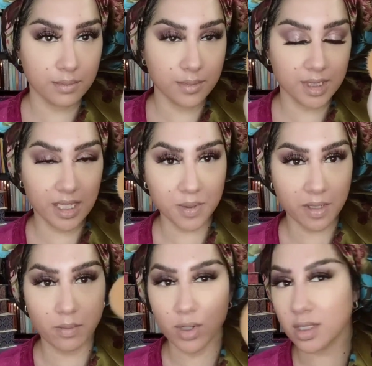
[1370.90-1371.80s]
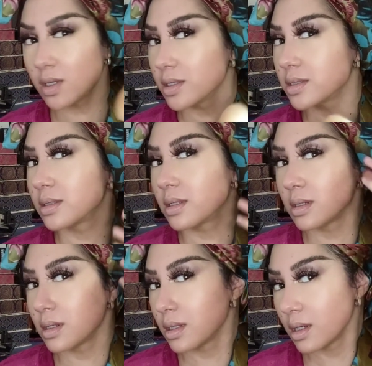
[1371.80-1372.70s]
tips of the bristles,
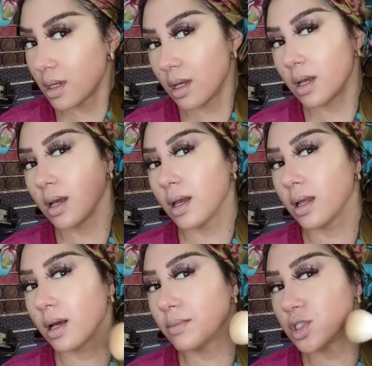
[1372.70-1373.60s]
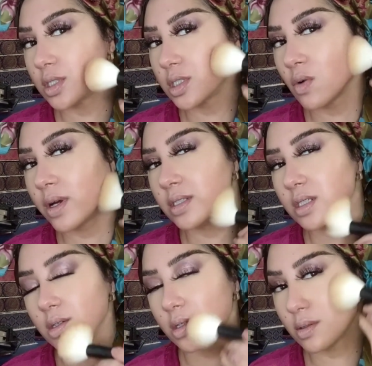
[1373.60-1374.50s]
and I'm just going
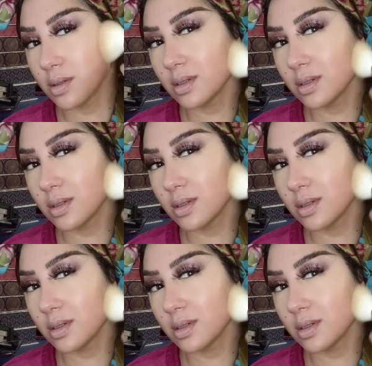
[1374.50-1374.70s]
to